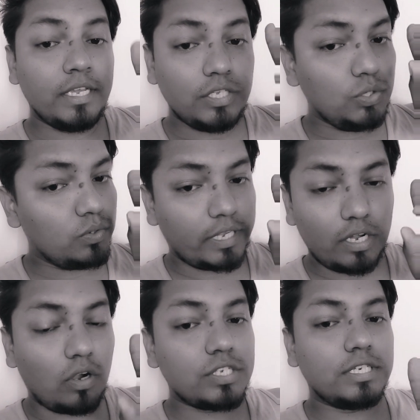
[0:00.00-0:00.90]
You
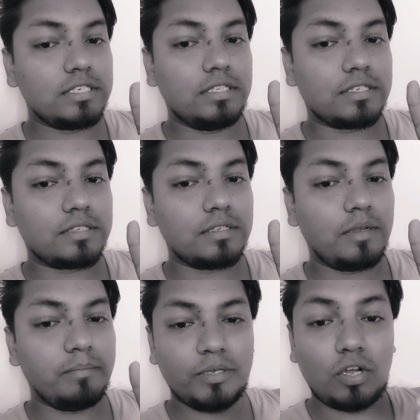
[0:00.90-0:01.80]
cannot judge this.
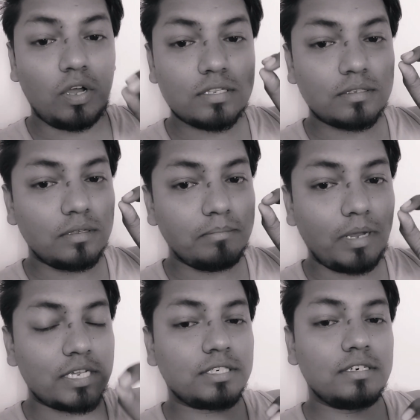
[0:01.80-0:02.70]
Because
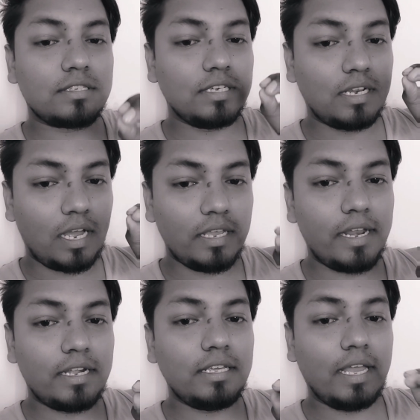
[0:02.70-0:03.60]
masters in
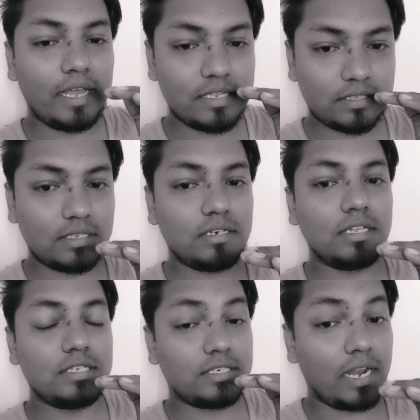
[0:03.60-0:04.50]
IIT has
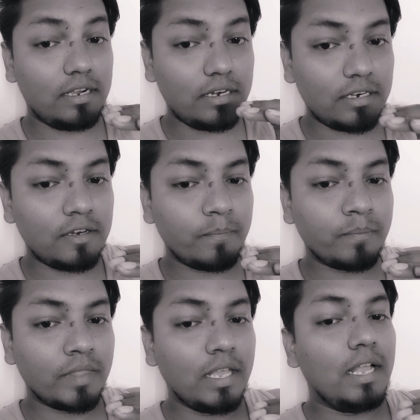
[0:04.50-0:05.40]
certain standard.
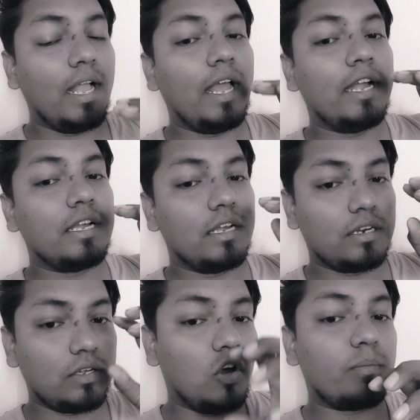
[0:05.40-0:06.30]
And
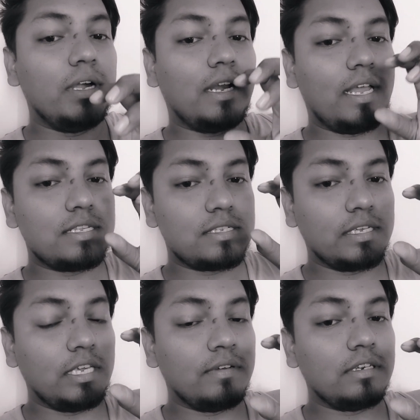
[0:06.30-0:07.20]
government has
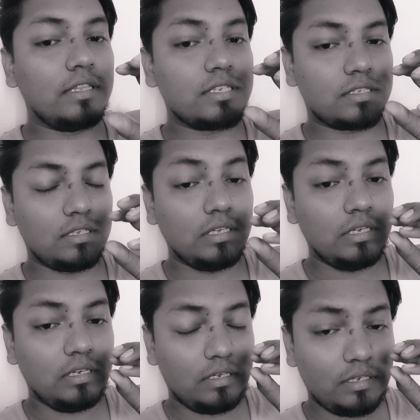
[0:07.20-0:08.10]
given this
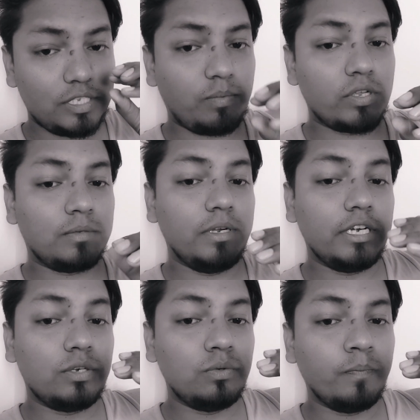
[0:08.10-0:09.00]
responsibility
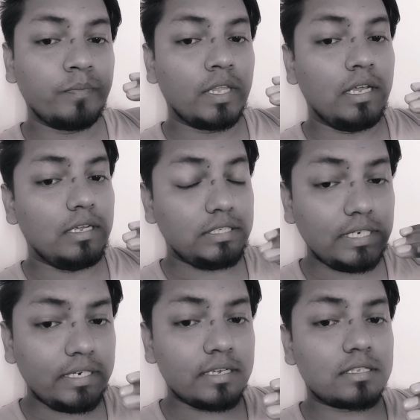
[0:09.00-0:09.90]
to
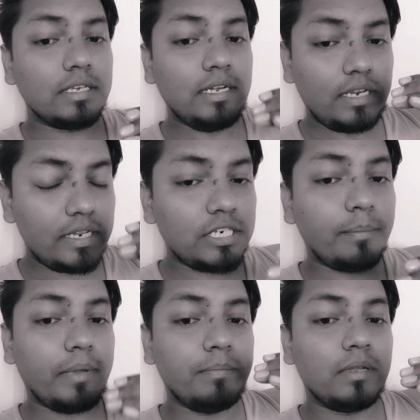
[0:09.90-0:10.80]
genius,
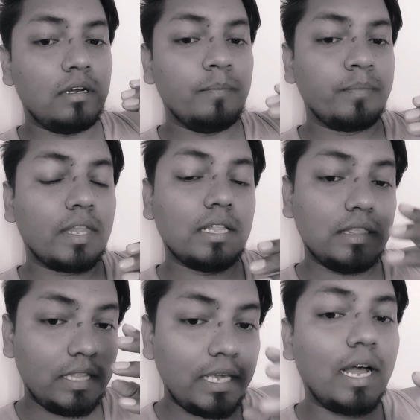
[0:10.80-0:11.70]
intelligent people.
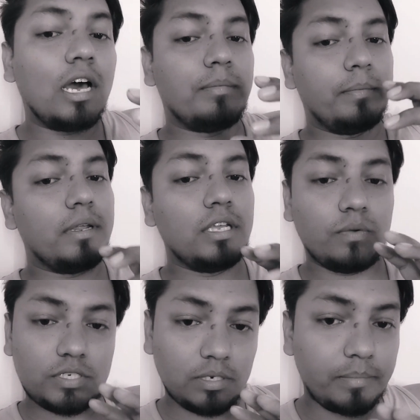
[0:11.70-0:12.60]
They are preparing
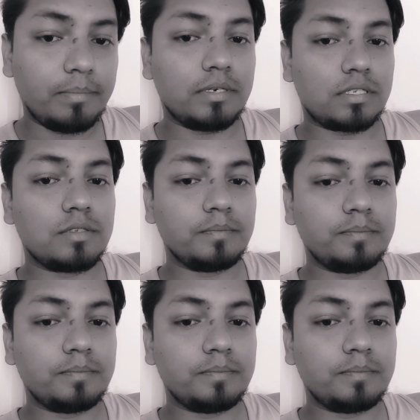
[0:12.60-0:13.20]
question papers.